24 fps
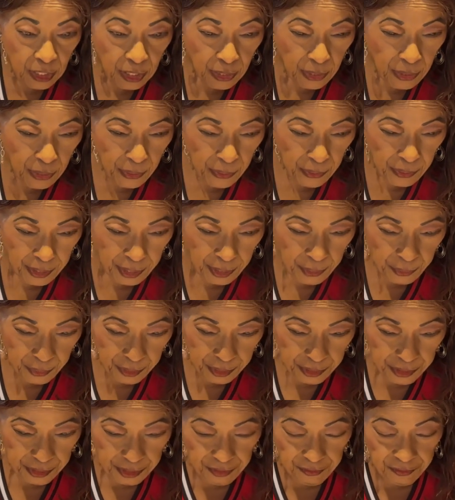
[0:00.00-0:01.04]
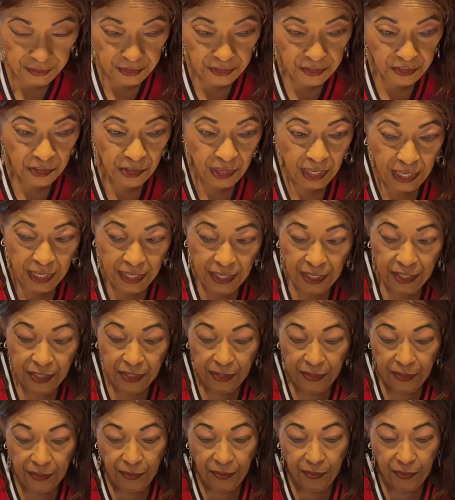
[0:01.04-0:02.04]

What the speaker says: Okay, we're gonna give it a try here.